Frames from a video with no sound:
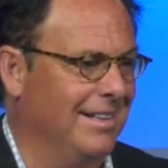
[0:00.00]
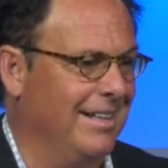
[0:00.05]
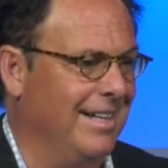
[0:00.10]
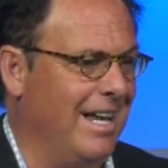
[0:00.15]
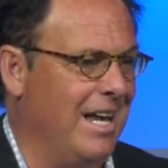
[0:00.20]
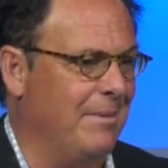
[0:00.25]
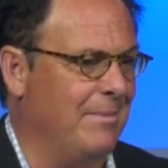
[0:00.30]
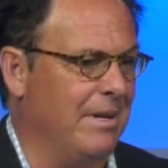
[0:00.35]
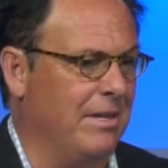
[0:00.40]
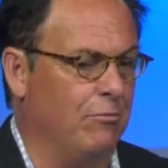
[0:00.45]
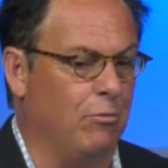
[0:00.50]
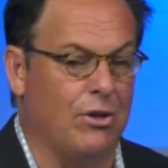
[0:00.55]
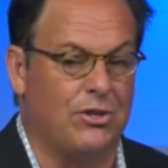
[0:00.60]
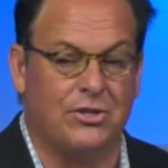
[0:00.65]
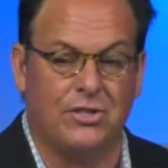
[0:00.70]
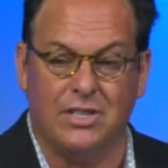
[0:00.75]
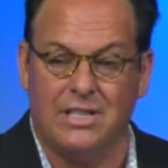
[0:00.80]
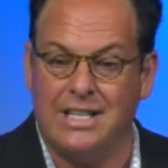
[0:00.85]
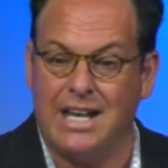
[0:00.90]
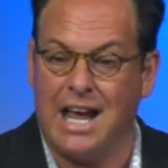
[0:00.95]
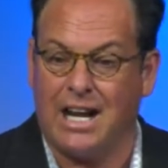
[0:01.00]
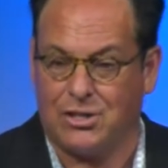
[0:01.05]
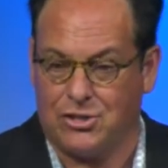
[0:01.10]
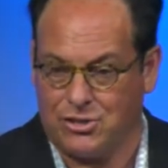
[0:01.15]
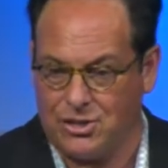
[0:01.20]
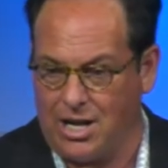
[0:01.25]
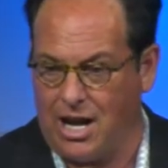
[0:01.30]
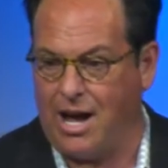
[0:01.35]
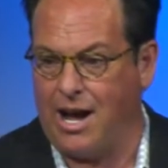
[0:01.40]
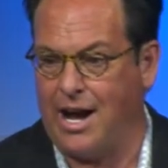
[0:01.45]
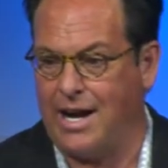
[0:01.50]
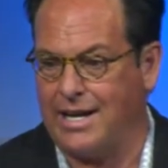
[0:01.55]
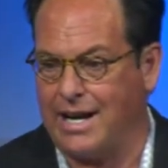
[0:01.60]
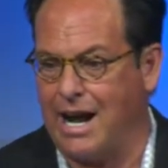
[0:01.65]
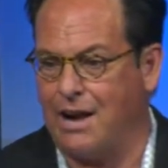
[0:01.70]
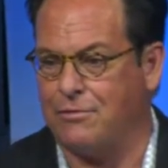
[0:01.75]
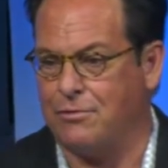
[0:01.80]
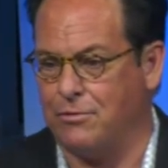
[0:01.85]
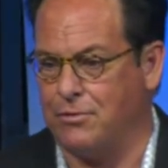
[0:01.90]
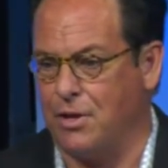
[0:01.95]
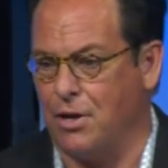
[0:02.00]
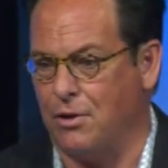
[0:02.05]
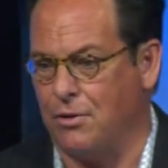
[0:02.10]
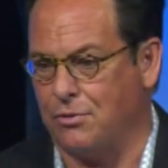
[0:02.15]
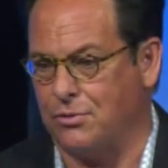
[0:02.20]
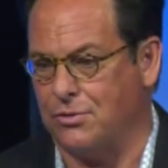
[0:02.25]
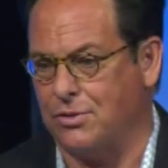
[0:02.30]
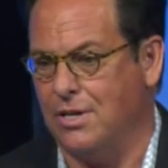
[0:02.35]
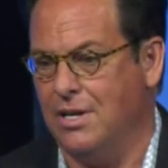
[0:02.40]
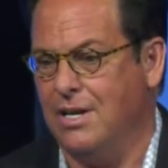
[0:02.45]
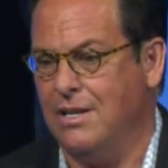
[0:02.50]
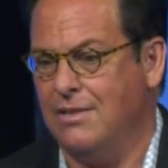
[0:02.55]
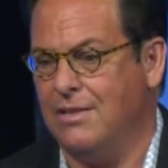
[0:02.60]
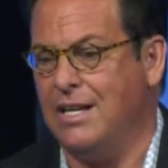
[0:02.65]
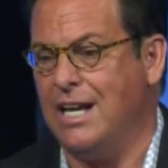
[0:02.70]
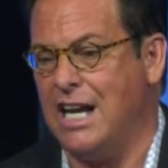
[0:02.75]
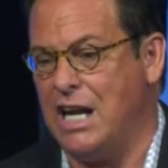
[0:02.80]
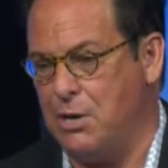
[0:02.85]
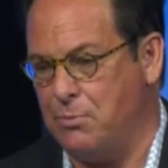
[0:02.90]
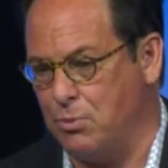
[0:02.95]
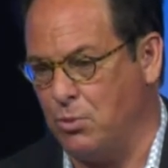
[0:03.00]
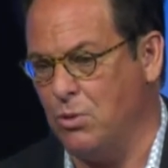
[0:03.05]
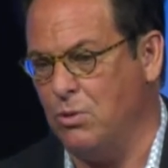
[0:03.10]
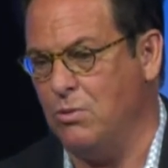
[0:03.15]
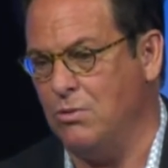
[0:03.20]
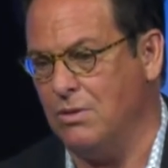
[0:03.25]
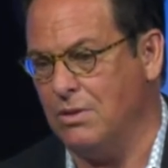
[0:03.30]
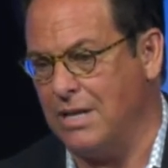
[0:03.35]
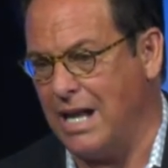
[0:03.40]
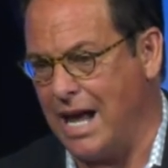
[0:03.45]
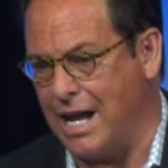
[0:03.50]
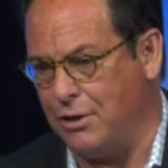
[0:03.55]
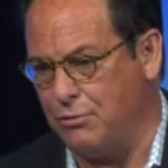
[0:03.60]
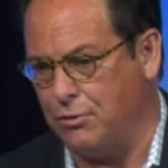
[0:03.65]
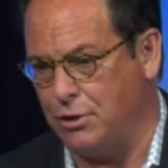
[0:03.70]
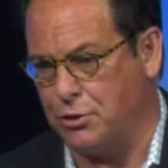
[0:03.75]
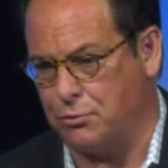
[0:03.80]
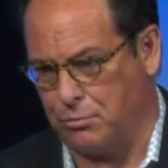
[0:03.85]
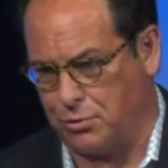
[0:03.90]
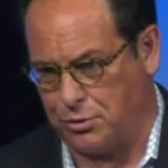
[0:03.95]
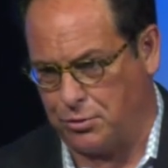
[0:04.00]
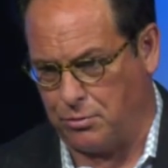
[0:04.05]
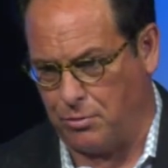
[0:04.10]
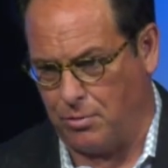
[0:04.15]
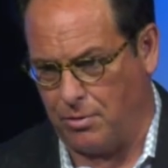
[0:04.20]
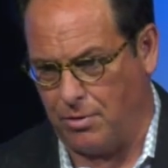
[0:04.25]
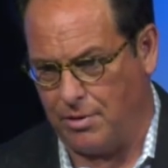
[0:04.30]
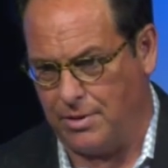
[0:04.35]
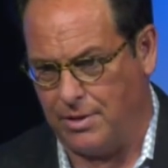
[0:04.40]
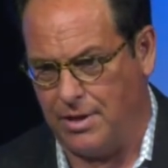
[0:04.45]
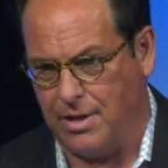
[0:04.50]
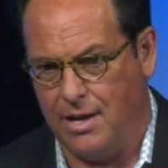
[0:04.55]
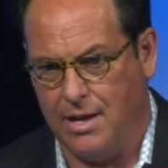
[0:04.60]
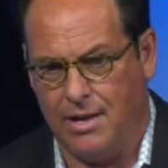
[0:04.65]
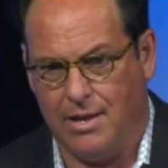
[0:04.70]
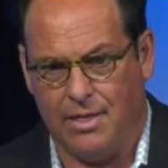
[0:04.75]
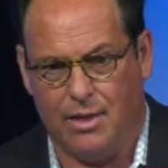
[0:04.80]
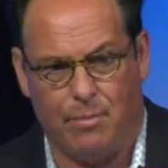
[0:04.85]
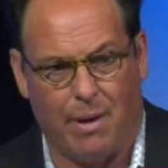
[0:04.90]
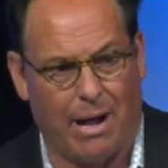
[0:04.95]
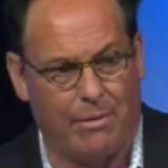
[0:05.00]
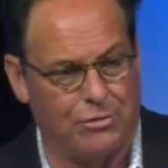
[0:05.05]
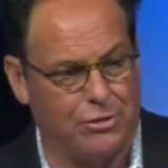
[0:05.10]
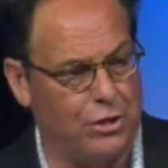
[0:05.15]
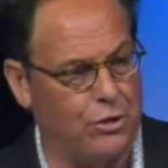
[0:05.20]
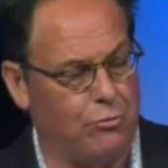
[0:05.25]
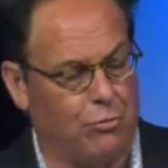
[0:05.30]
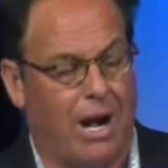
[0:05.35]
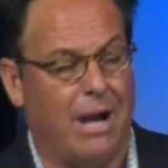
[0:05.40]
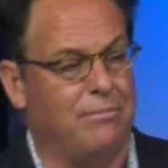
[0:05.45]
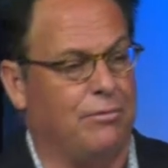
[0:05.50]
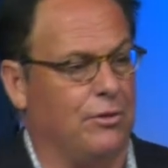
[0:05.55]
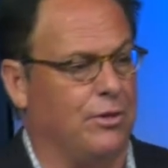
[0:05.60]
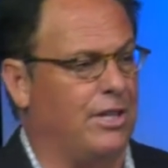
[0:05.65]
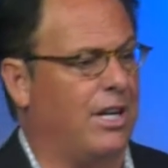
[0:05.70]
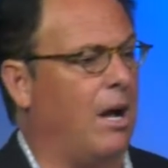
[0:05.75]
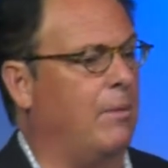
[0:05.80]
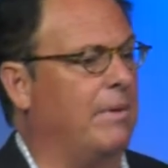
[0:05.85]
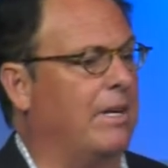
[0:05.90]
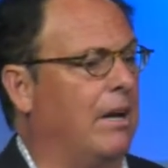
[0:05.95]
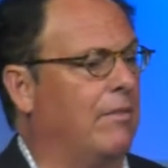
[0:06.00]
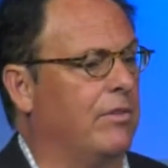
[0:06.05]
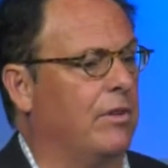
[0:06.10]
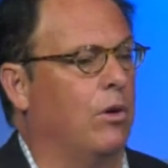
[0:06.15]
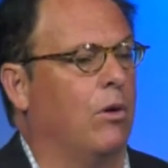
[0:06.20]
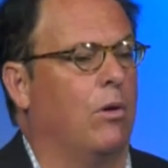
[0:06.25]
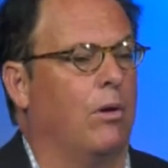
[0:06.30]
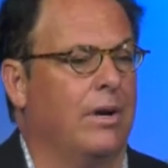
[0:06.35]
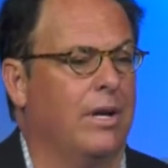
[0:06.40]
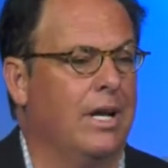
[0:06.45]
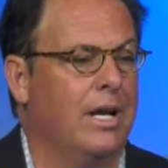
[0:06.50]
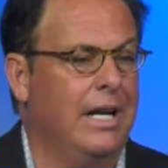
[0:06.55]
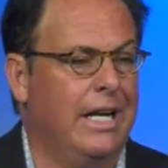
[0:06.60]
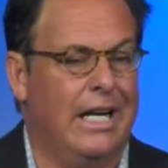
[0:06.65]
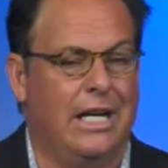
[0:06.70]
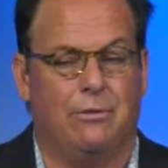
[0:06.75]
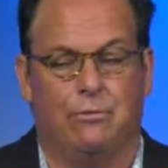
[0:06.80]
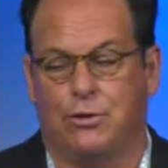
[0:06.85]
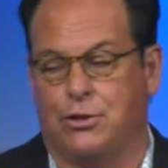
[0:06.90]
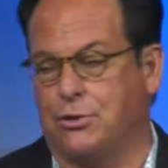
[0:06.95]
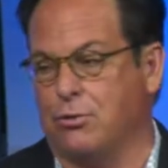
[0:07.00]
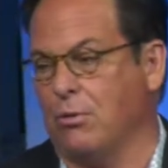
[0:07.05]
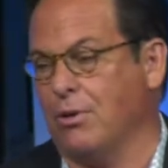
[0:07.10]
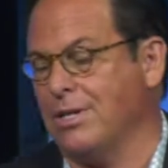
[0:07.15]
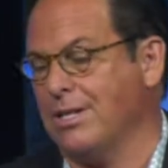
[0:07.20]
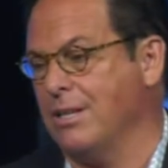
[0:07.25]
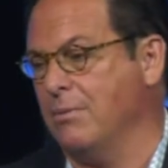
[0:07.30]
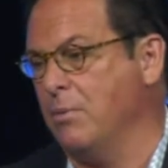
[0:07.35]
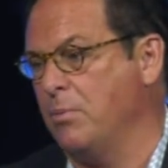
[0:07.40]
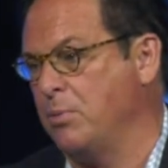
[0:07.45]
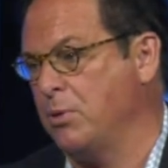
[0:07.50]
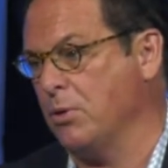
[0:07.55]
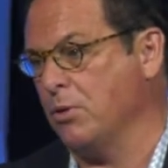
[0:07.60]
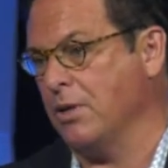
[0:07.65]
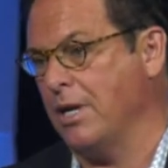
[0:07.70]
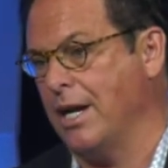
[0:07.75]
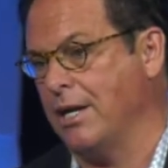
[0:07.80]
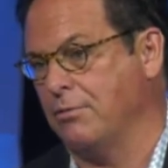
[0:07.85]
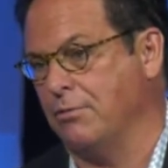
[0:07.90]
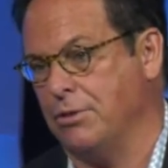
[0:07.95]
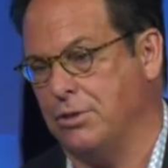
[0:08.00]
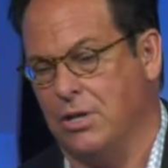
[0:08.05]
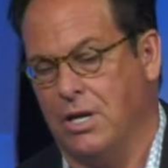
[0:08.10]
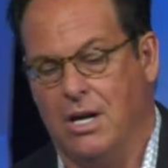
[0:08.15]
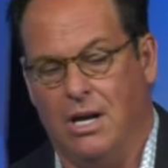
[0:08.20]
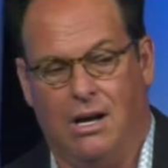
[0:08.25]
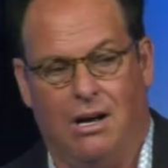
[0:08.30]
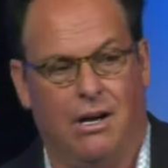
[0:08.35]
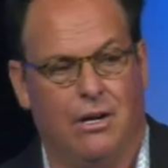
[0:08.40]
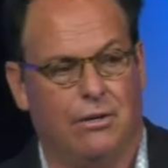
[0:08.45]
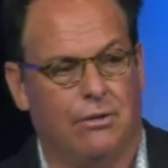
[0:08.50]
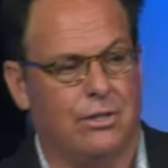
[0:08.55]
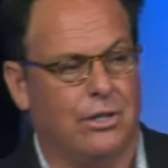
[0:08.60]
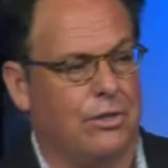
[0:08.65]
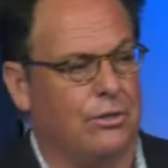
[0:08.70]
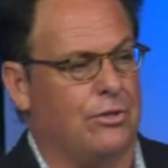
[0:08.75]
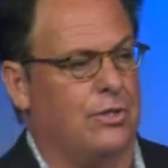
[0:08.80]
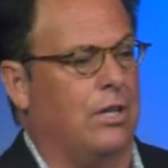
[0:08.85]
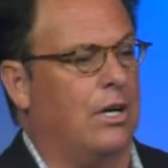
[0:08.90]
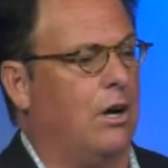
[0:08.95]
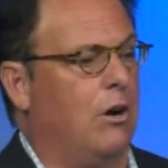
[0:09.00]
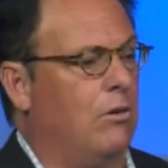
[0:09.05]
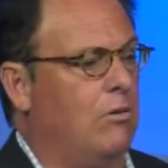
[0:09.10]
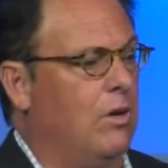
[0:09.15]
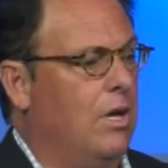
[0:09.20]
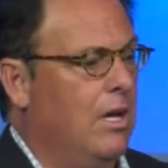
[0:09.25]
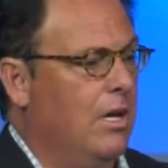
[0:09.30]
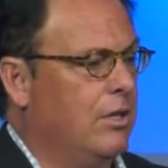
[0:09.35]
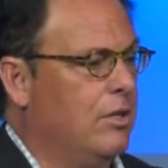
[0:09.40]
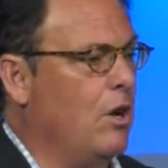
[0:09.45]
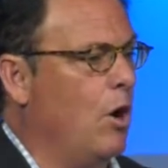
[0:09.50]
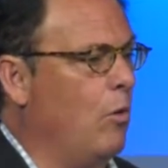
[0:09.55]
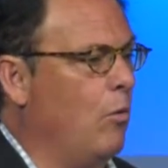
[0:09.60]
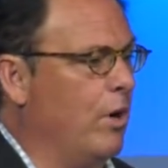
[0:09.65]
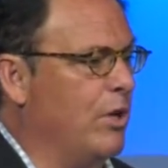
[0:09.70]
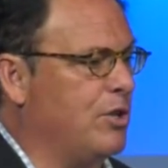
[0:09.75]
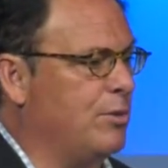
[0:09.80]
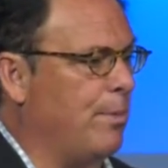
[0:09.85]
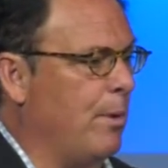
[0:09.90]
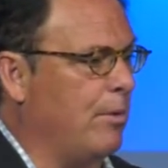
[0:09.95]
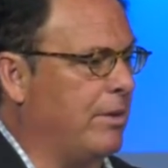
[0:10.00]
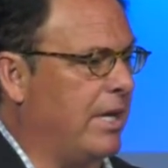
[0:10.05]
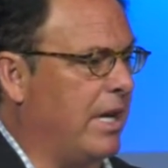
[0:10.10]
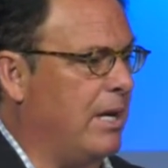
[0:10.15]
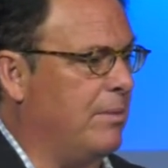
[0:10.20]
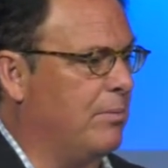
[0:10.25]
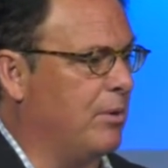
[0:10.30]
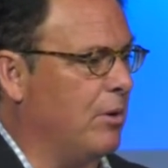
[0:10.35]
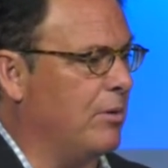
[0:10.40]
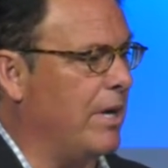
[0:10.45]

Amen. What's the next sign after those? The Hebrew language restored. The Bible says, right for the coming of the Lord, He'd restore to them a pure language. A hundred years ago, no one spoke Hebrew.